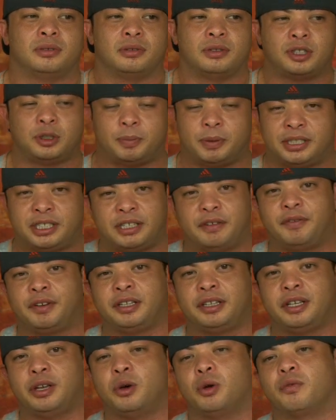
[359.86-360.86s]

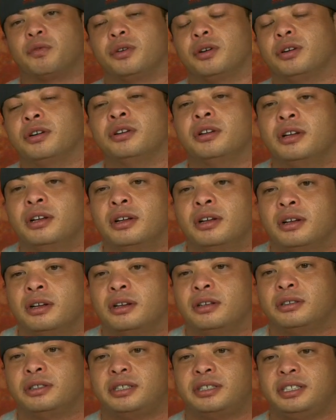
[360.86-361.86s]
specifically over
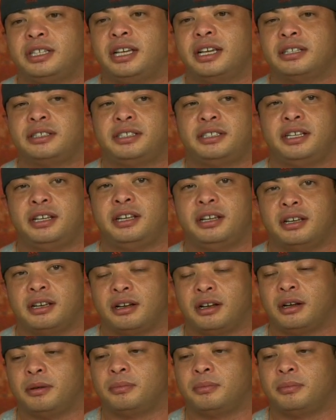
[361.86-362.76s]
the CSC